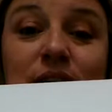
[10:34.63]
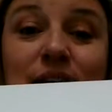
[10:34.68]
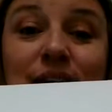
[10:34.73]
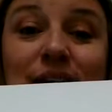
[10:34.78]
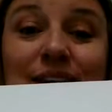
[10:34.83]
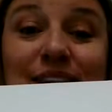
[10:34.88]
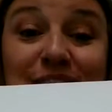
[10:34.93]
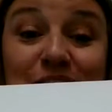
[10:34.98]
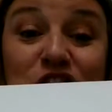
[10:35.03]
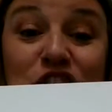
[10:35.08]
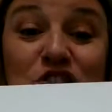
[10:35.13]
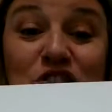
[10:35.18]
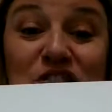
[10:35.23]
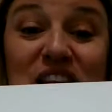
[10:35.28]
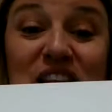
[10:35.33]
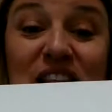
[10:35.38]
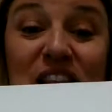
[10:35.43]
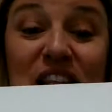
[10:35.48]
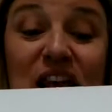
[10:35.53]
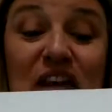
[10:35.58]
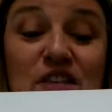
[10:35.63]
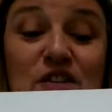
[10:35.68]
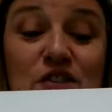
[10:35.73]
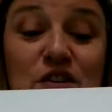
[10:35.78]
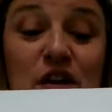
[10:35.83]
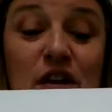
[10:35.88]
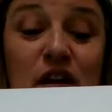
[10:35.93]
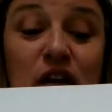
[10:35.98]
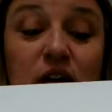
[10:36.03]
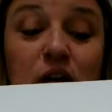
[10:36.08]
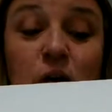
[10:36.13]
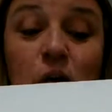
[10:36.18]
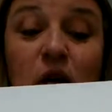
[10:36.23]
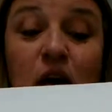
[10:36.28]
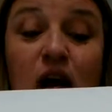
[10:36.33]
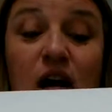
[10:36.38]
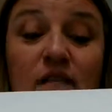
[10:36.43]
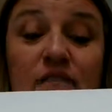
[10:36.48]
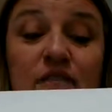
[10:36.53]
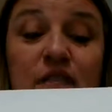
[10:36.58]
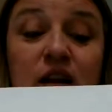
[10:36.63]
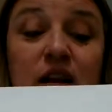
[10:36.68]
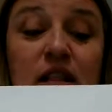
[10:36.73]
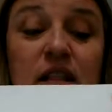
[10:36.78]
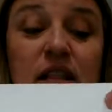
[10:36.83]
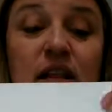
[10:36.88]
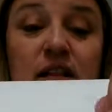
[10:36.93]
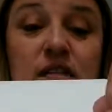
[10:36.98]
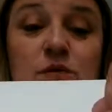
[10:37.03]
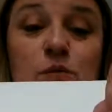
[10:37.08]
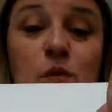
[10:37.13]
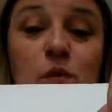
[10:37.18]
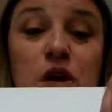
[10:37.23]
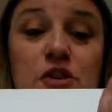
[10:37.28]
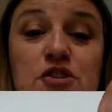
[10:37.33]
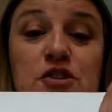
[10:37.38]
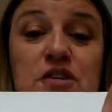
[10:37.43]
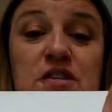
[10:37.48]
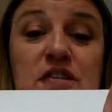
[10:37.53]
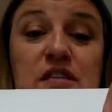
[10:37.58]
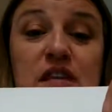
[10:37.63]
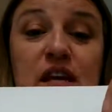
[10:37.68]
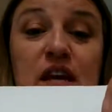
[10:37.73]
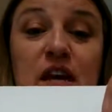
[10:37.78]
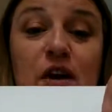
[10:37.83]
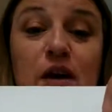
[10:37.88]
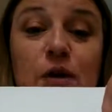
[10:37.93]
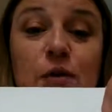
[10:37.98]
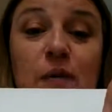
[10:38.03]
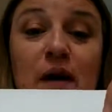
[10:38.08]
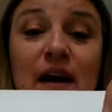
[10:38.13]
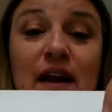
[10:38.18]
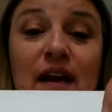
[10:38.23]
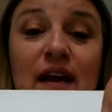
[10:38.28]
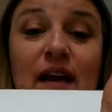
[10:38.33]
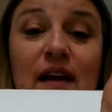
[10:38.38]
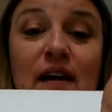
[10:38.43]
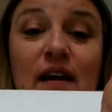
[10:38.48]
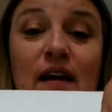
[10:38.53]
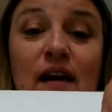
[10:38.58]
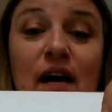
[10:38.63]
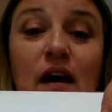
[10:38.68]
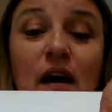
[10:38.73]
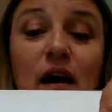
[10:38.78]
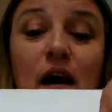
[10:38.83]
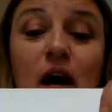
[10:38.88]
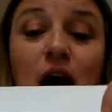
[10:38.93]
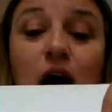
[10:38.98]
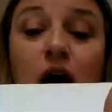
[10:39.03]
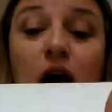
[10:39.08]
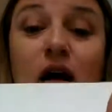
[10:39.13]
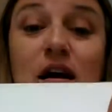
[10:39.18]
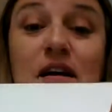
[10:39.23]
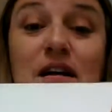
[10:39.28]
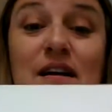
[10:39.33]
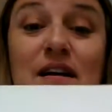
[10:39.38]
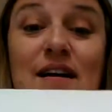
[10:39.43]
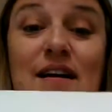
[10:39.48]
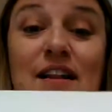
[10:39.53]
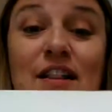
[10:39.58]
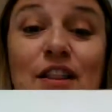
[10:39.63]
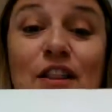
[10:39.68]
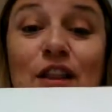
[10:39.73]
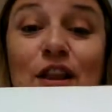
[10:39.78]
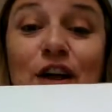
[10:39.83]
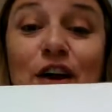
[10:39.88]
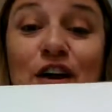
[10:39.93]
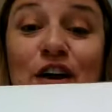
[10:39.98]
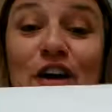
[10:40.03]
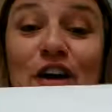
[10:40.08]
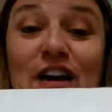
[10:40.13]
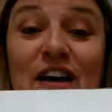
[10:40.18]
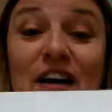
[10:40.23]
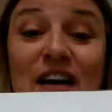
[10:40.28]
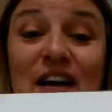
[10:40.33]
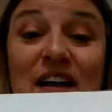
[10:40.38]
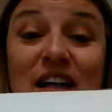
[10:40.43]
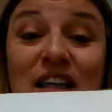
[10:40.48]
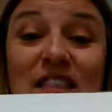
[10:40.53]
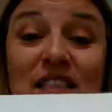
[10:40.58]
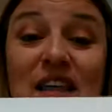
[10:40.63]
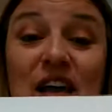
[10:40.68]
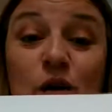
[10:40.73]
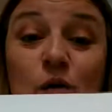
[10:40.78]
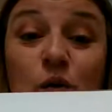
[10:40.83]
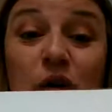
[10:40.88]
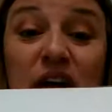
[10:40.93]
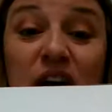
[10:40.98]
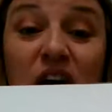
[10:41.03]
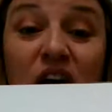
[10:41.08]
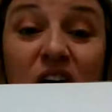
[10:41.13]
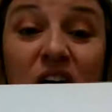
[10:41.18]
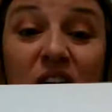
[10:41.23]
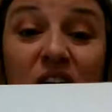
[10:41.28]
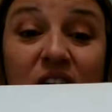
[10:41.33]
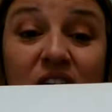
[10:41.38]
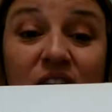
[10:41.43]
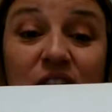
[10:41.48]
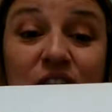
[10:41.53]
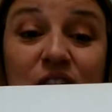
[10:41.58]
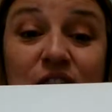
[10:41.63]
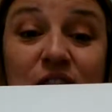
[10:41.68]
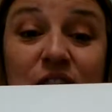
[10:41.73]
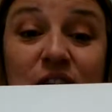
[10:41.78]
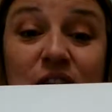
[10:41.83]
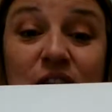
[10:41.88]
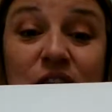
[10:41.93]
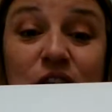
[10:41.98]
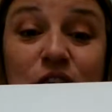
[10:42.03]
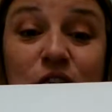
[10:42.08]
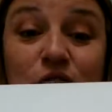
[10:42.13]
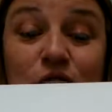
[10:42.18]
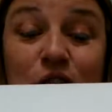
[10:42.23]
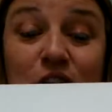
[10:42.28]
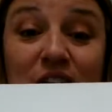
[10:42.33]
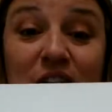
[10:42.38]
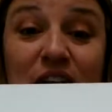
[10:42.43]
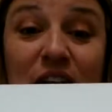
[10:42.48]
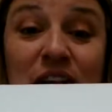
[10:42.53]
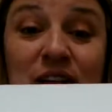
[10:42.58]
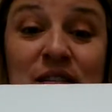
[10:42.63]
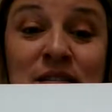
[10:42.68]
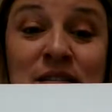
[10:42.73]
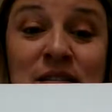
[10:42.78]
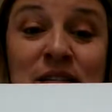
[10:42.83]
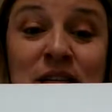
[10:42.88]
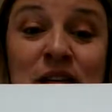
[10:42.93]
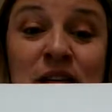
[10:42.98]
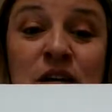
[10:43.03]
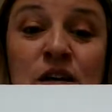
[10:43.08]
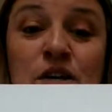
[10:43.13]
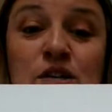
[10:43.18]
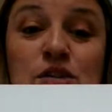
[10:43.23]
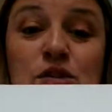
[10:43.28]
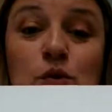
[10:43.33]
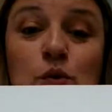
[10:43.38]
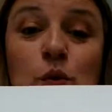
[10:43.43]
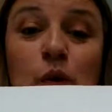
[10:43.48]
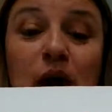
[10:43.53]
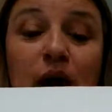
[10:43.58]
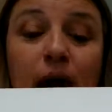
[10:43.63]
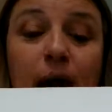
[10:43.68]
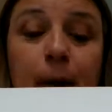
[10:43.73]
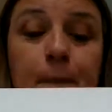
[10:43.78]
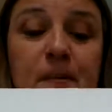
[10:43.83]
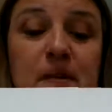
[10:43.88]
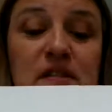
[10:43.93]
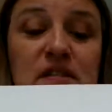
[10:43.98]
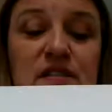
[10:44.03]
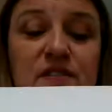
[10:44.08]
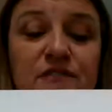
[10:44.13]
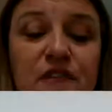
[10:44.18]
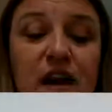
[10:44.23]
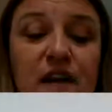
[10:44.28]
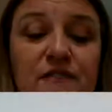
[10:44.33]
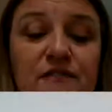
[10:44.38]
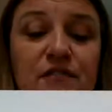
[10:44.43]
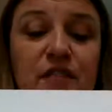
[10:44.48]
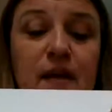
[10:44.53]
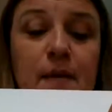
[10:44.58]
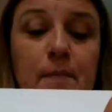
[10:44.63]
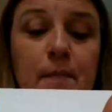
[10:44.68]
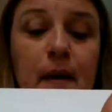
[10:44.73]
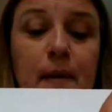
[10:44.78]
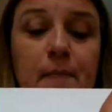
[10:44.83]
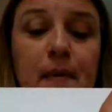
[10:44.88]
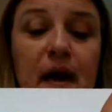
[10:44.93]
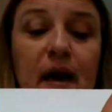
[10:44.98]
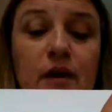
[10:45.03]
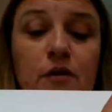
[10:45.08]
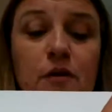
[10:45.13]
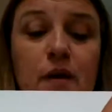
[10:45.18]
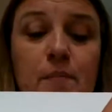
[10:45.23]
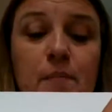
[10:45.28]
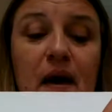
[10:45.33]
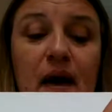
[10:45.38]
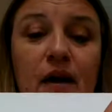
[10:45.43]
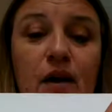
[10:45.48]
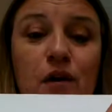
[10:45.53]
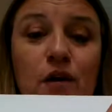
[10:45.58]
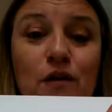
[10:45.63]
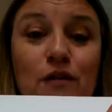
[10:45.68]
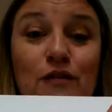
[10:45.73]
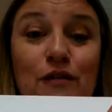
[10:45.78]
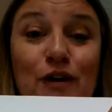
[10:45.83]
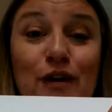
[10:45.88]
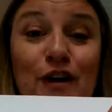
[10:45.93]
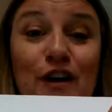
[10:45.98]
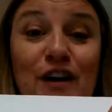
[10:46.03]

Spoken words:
Did you say the lights are going to go off? Let's watch and see. Are you ready? Look, they went off, right? So what happens if I flip my battery back over?